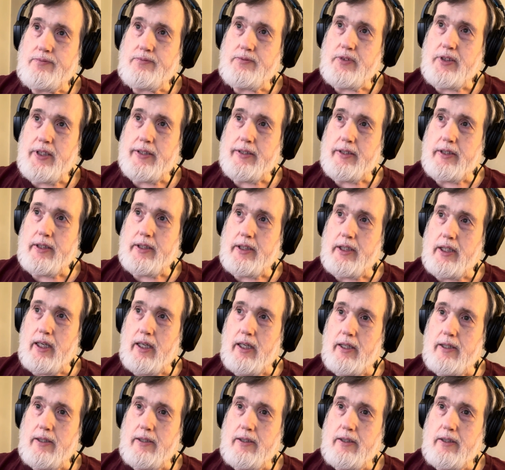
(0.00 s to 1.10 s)
didn't
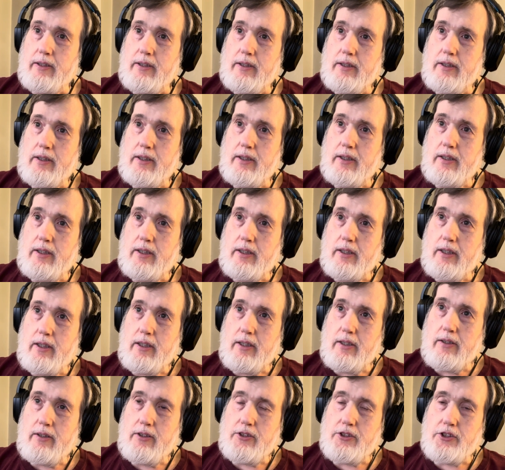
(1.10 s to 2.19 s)

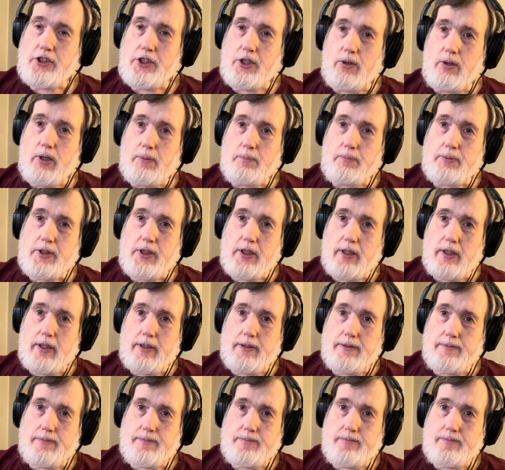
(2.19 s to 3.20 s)
show up to